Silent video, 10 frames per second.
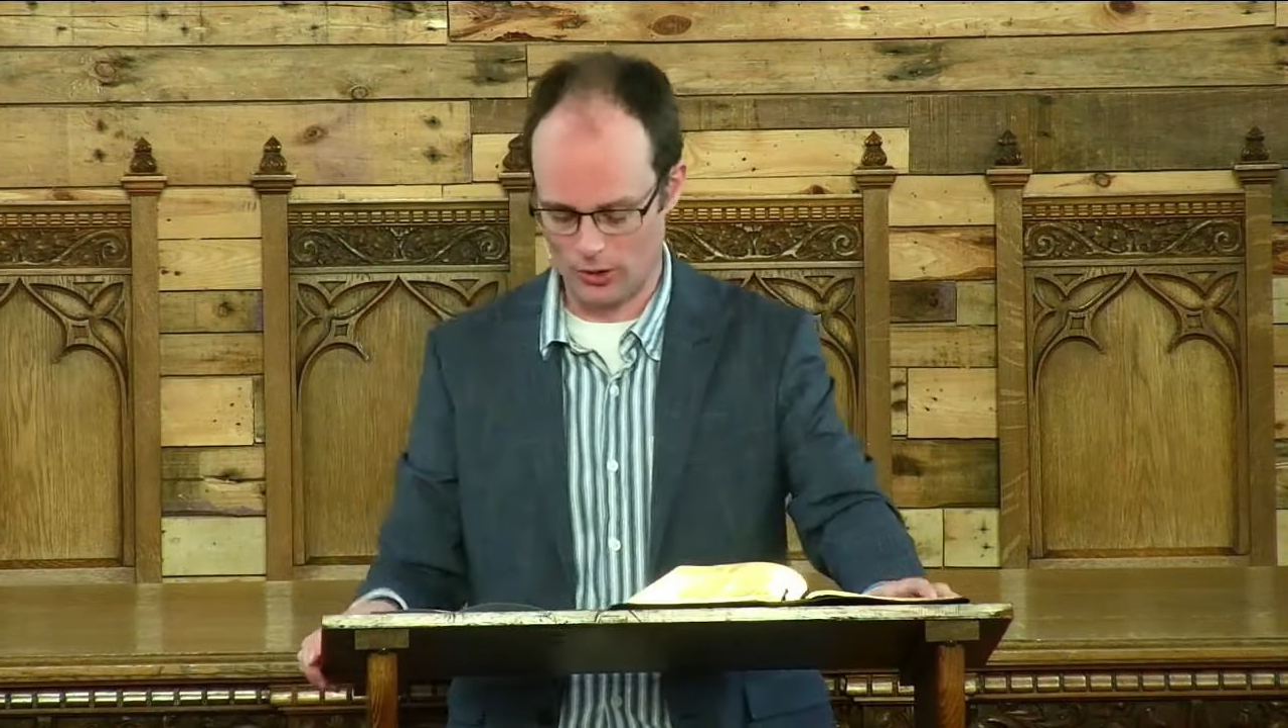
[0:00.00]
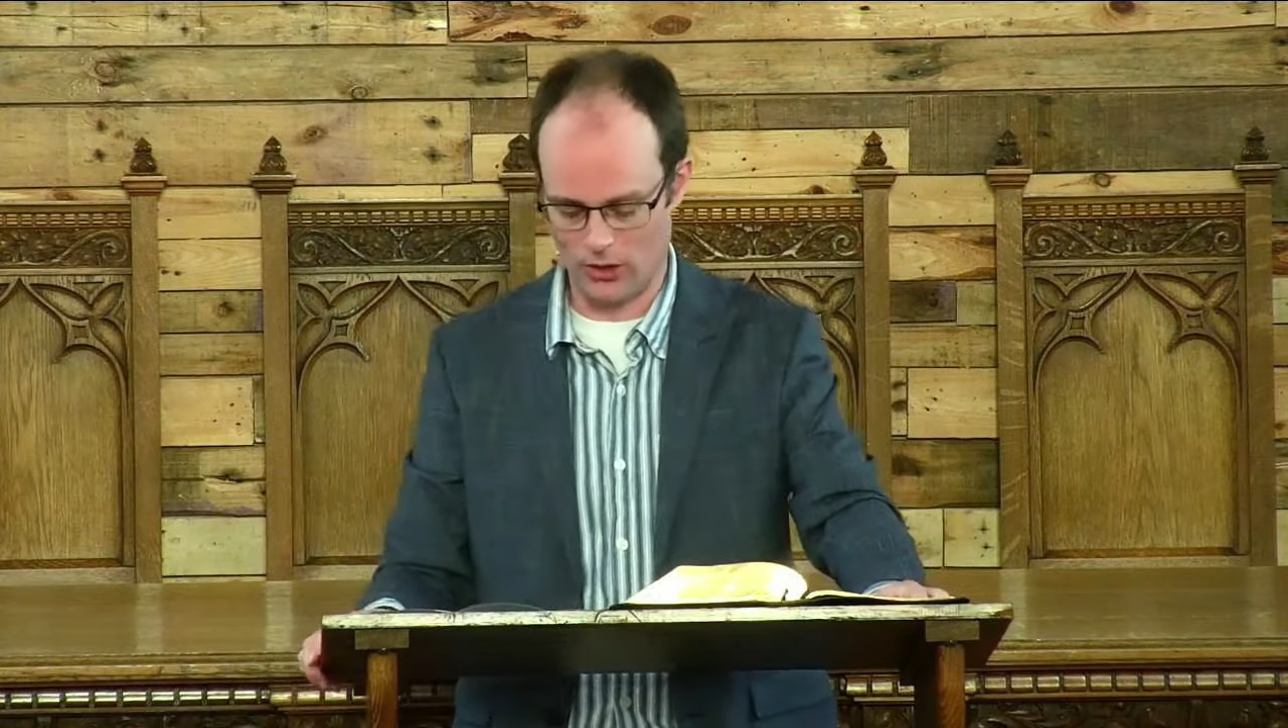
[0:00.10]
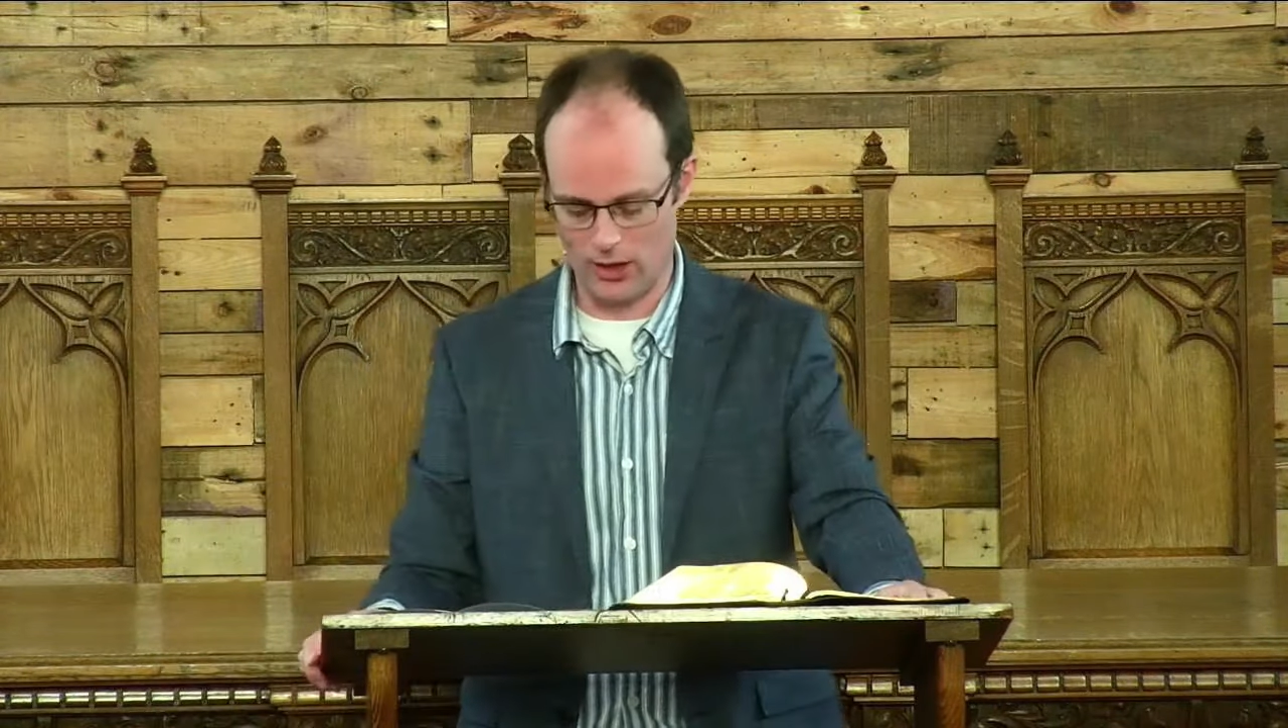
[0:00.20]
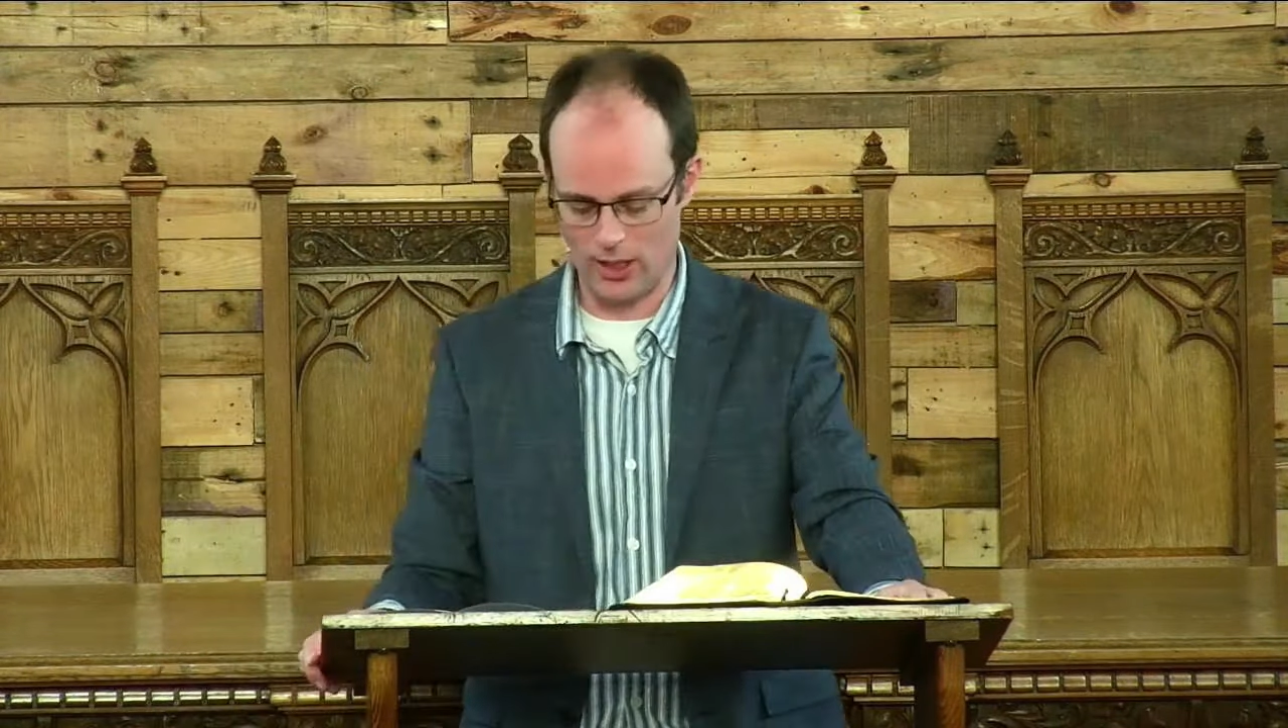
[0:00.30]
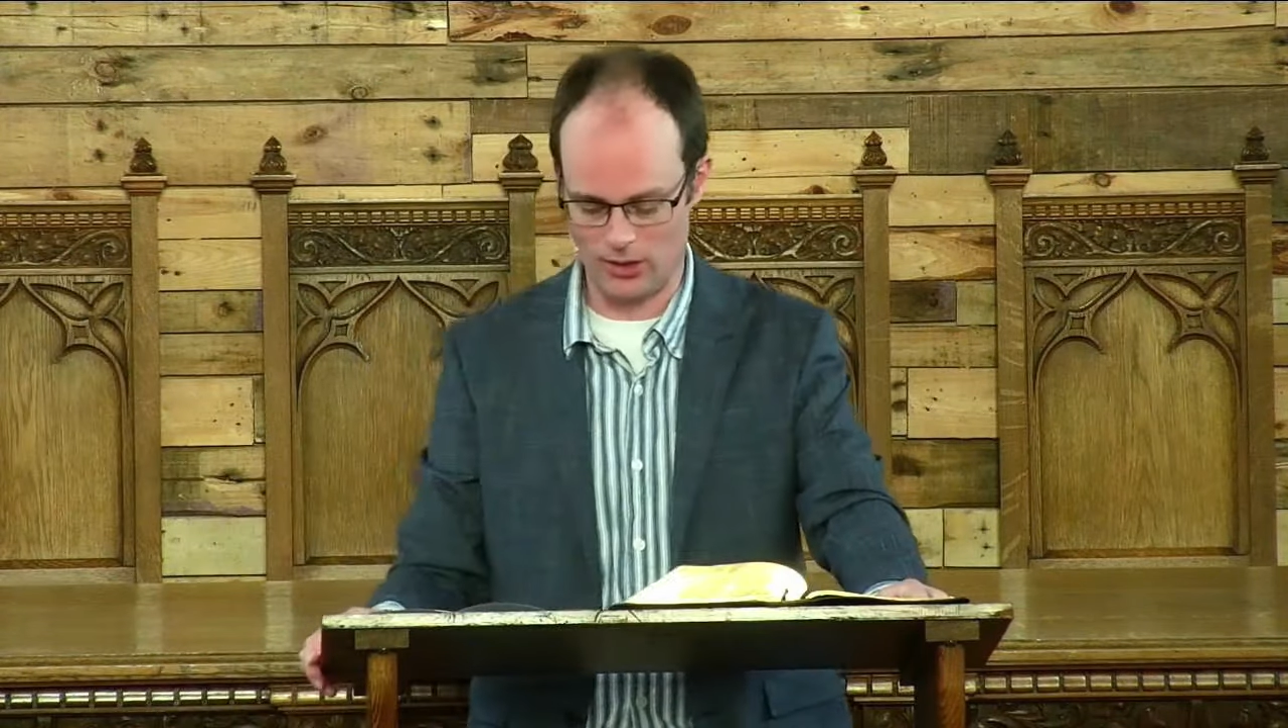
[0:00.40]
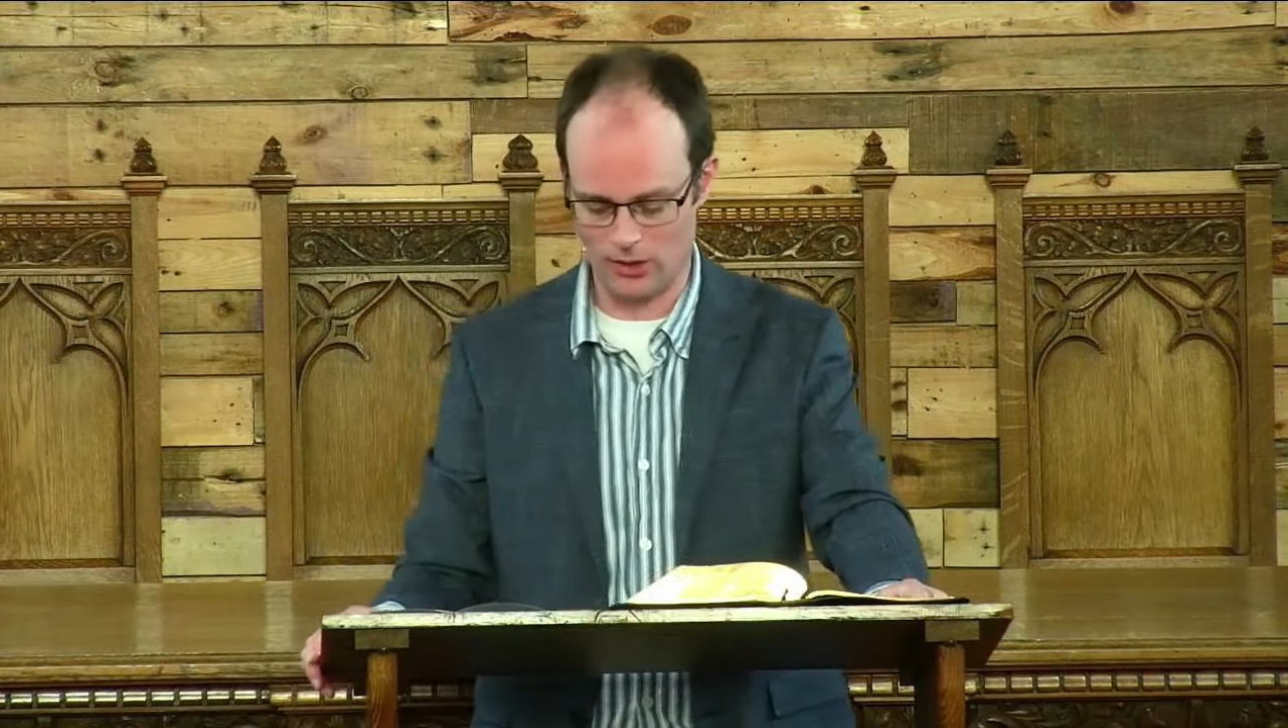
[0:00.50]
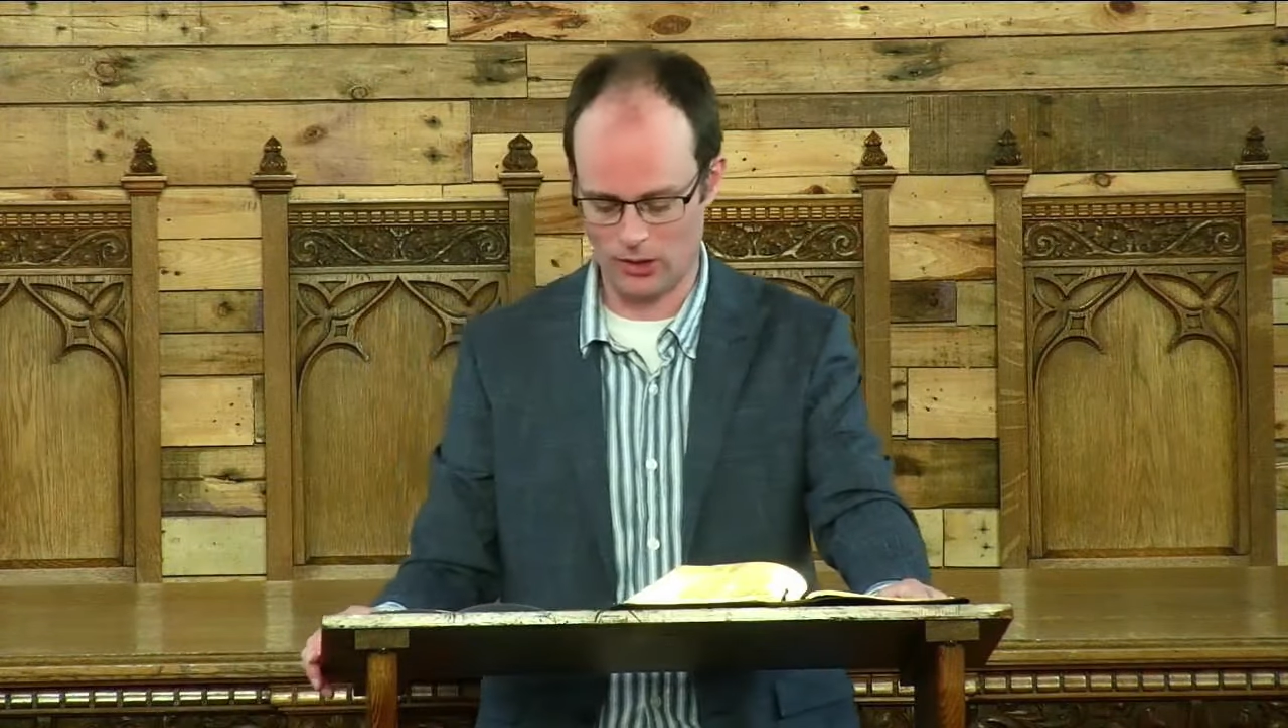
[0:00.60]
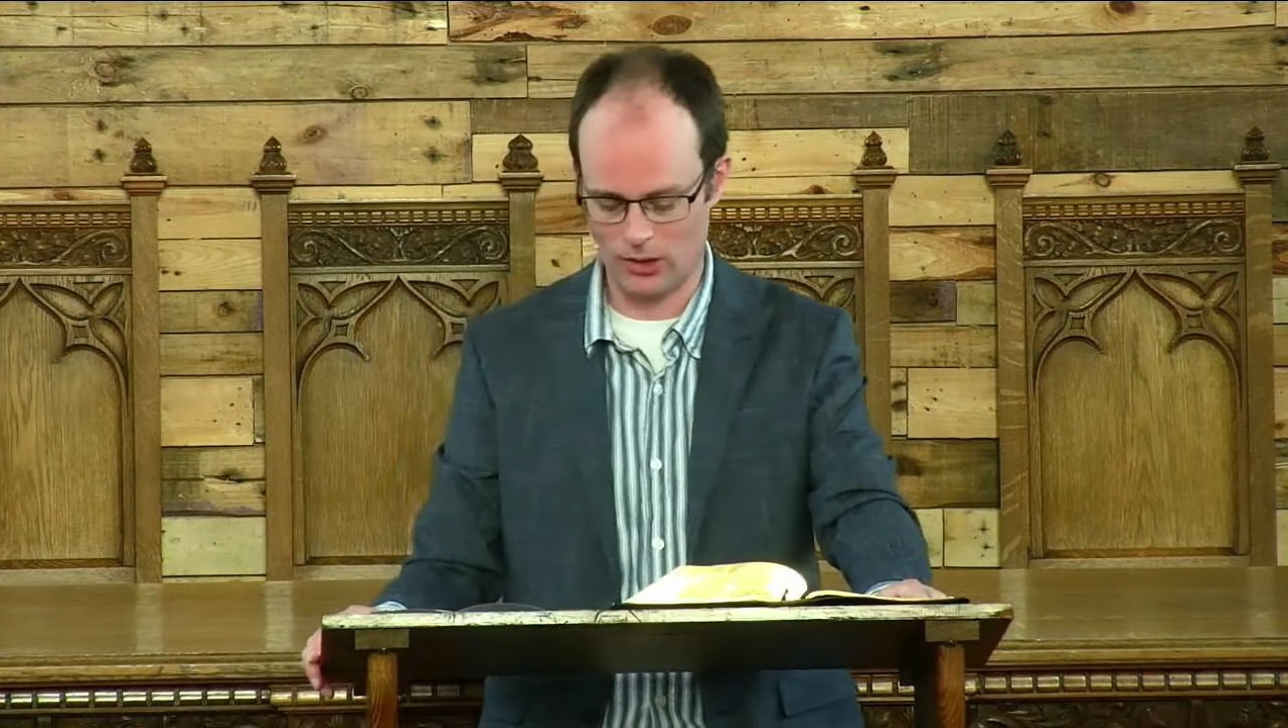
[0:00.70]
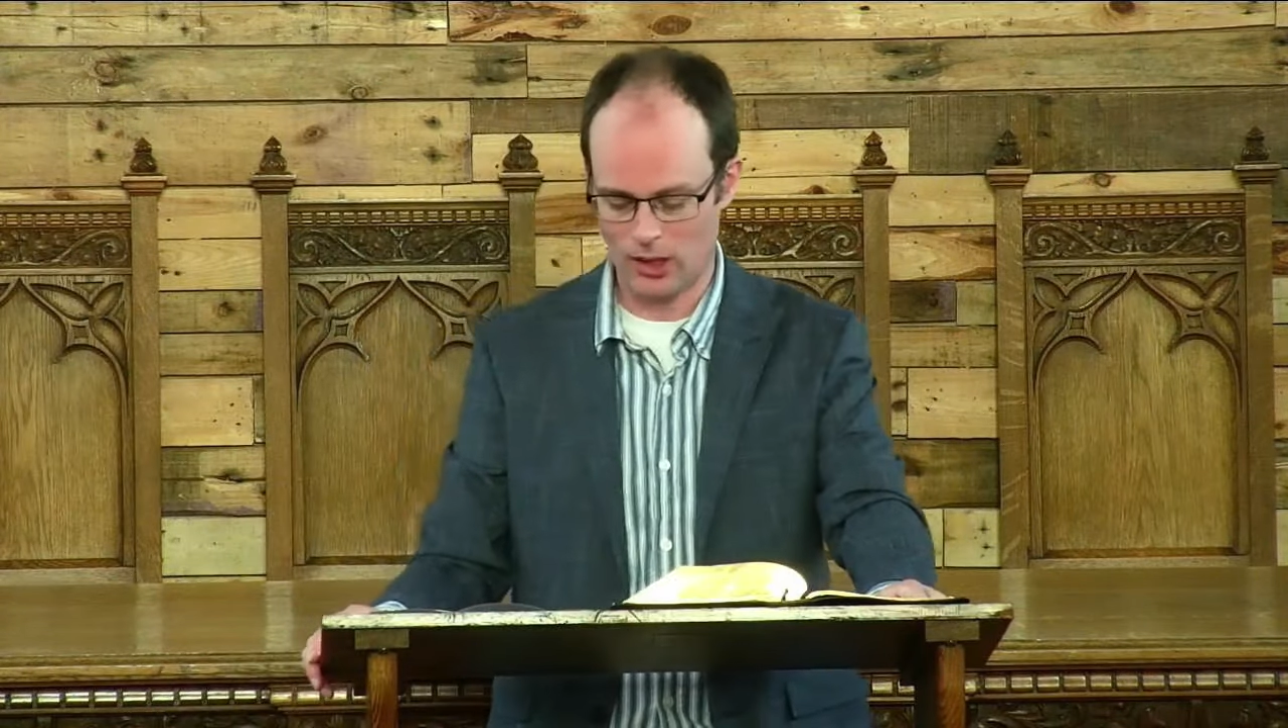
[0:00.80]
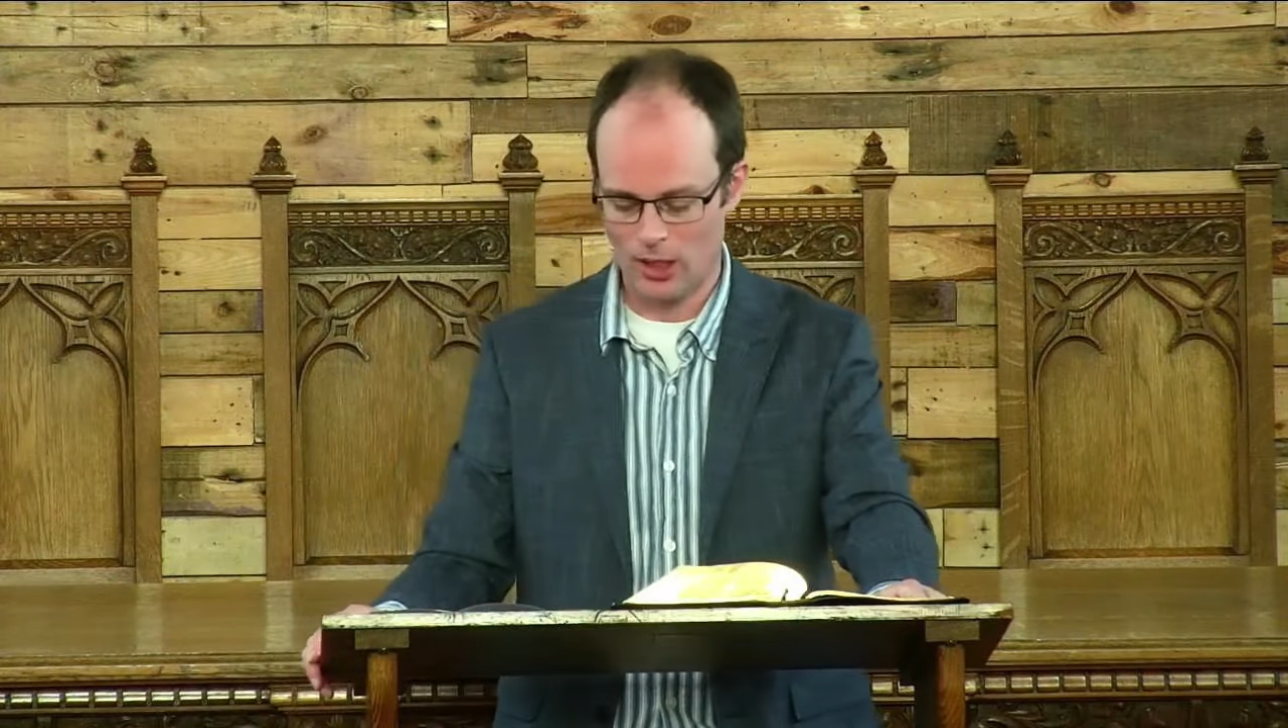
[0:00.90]
good
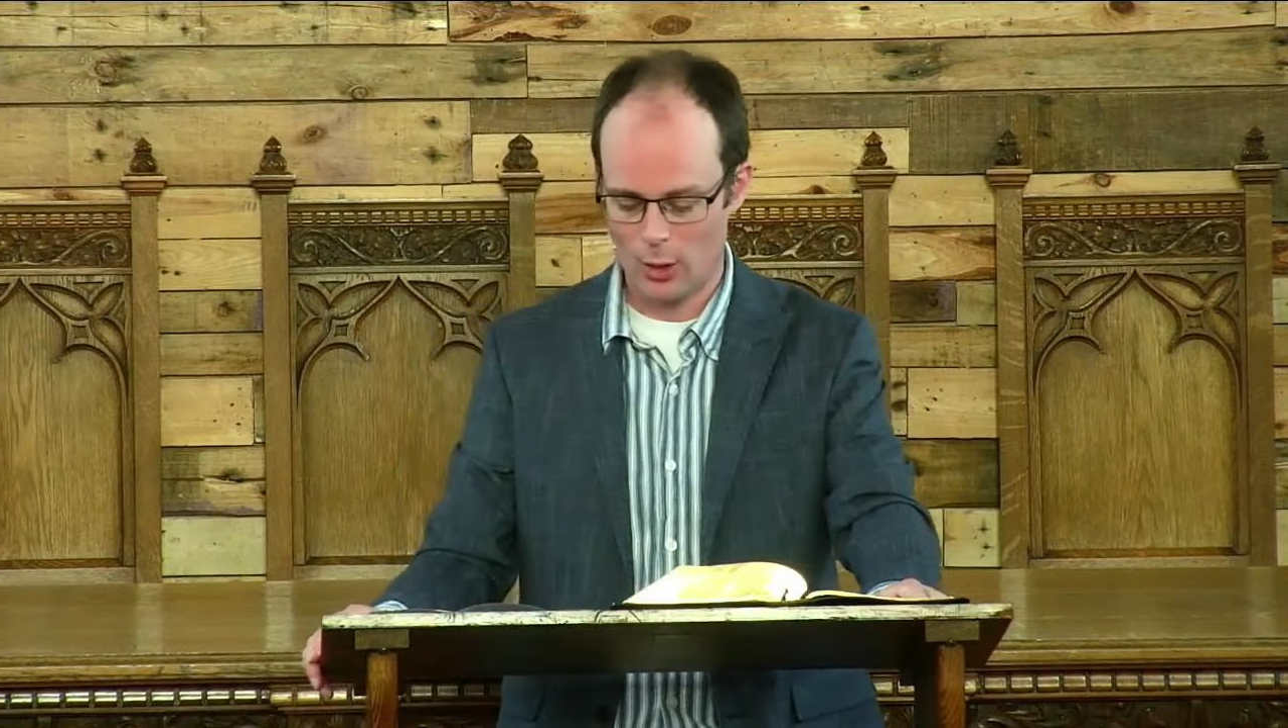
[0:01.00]
things.